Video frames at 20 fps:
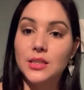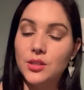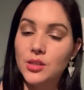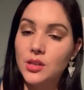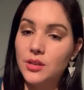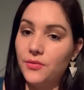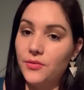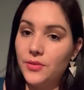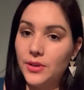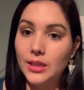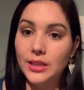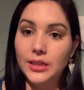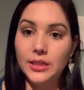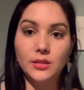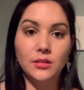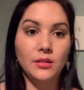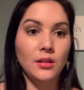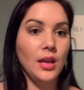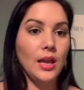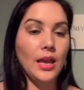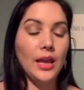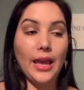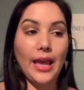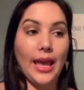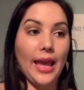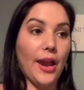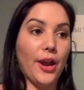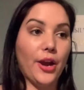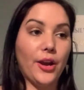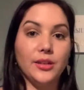to fill in
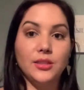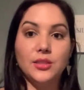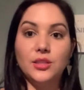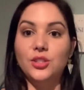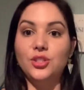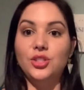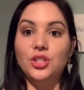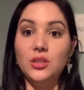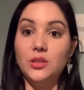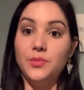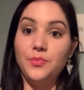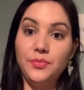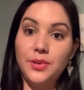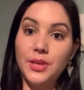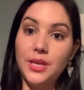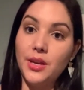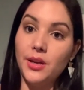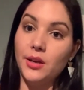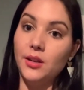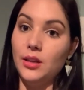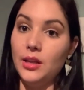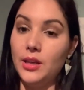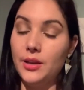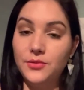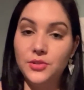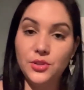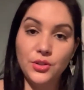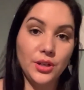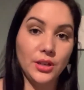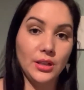air, to just be here,
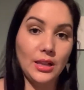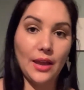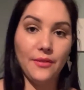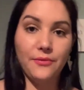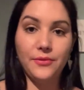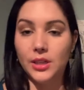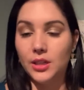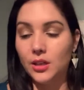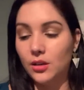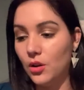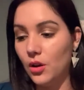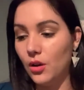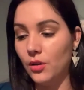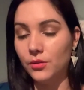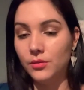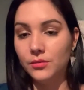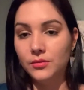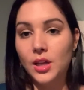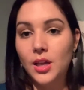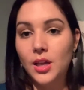live, do your life, and then go.